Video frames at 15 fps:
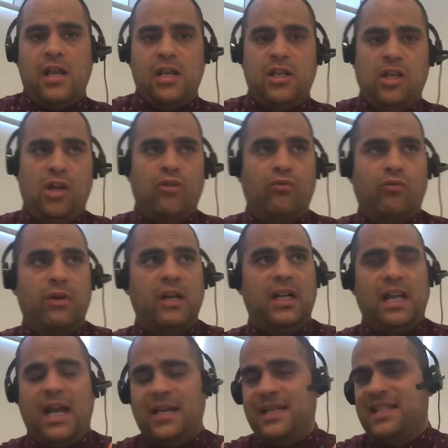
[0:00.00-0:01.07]

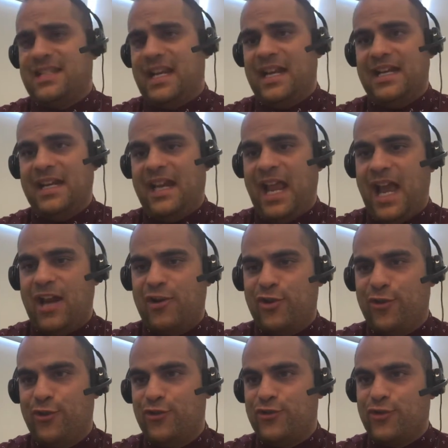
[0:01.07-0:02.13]
Really understanding how to
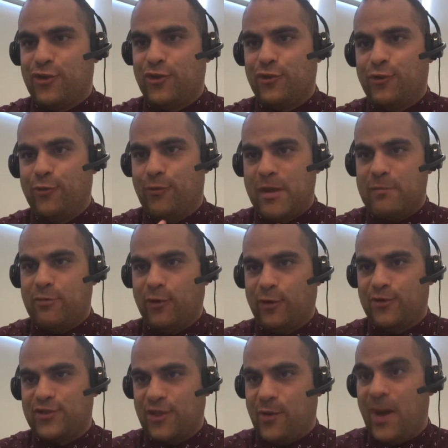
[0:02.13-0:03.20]
use the Google People
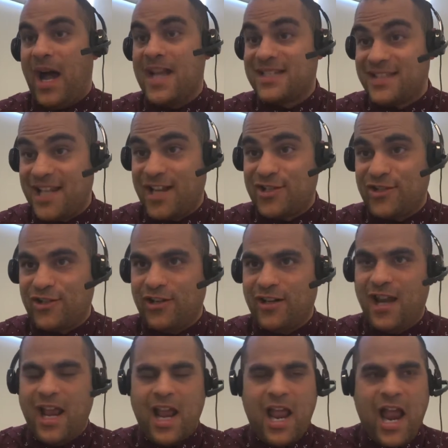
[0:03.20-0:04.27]
Also Ask section,
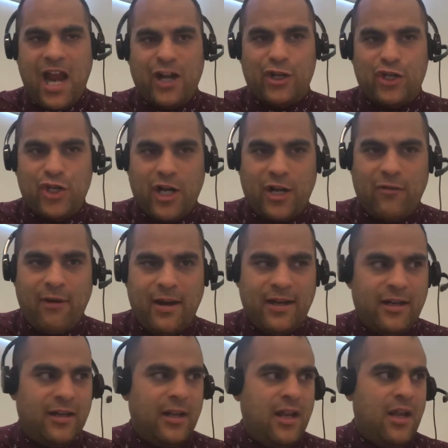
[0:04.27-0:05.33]
how to generate
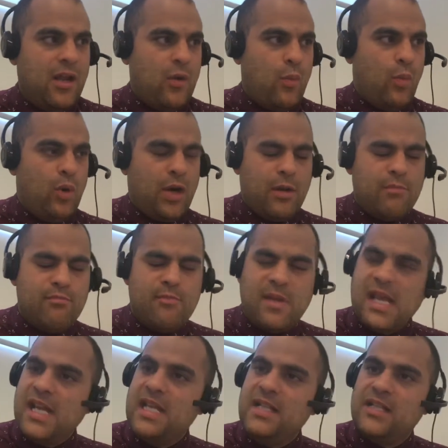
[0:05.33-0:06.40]
it, what it
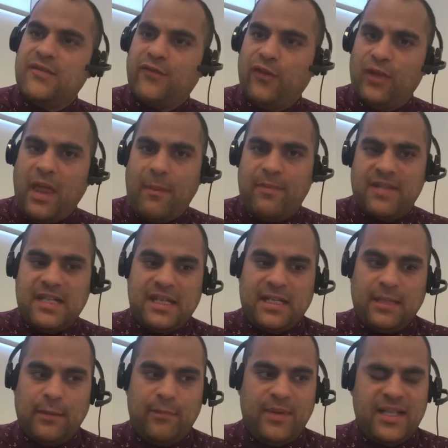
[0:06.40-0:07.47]
means for that
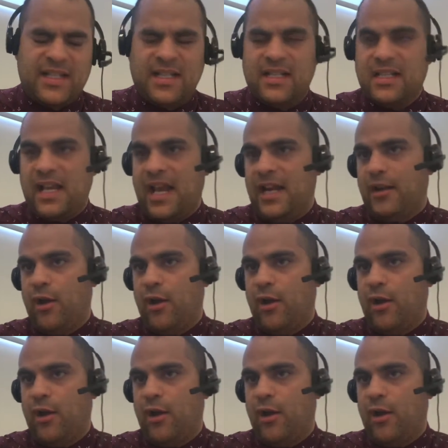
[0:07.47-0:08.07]
particular business, and